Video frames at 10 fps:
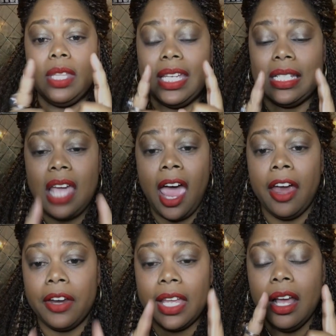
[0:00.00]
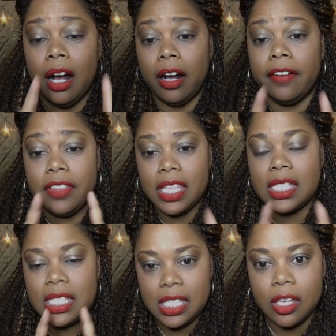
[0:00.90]
through the entirety of
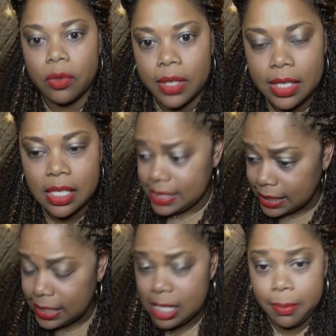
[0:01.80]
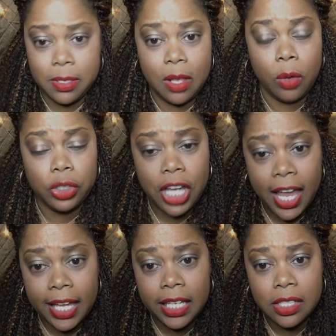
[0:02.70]
this series. Is Elizabeth going to
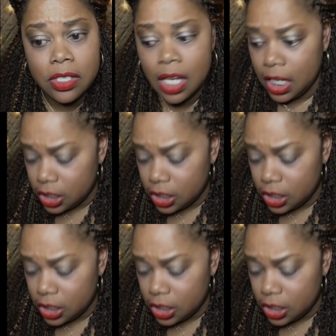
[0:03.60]
change?